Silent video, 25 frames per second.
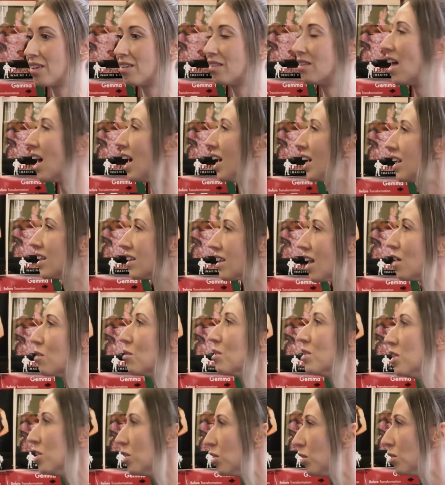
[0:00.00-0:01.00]
like that
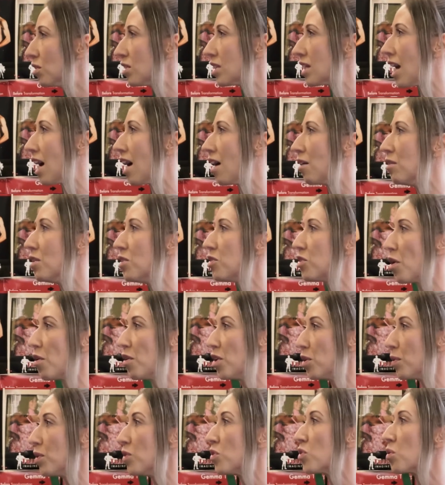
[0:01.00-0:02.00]
when you look down. Mm. It's
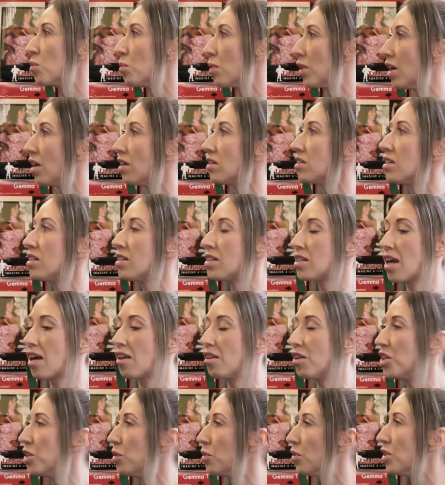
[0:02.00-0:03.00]
only when someone else is
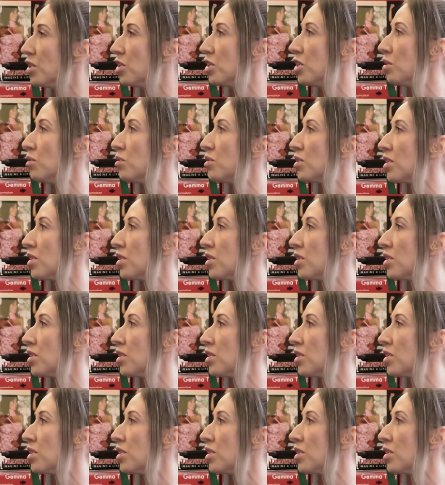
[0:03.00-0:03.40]
telling you or you do